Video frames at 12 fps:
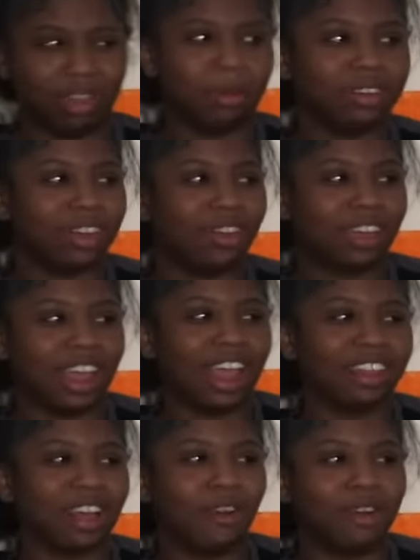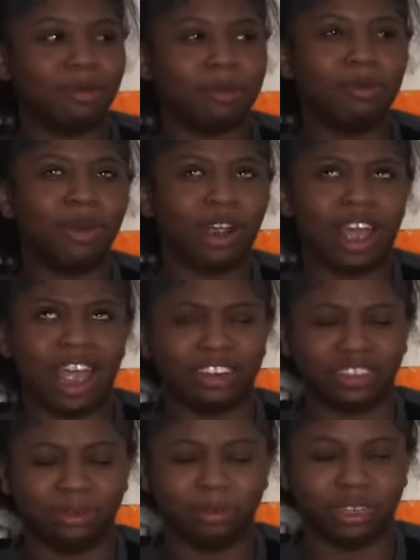It was okay. I thought it would be more
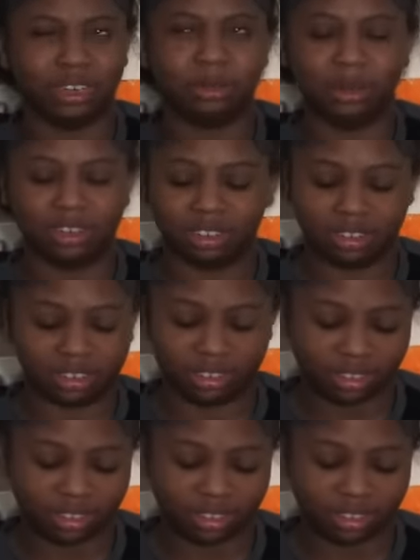action, but it wasn't.